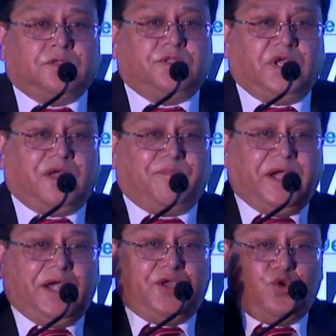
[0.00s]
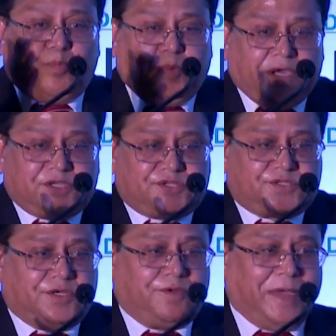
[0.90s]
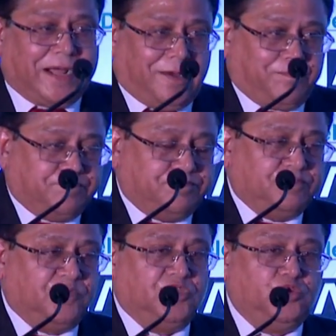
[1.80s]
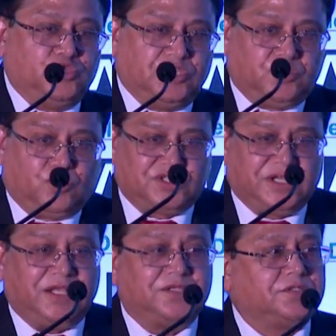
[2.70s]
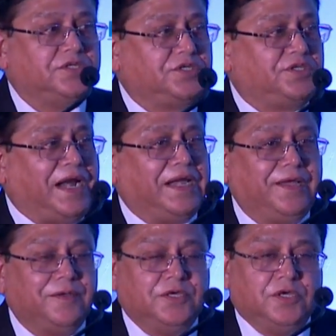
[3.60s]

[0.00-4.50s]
They have made a UPS backup using those cells. It is running.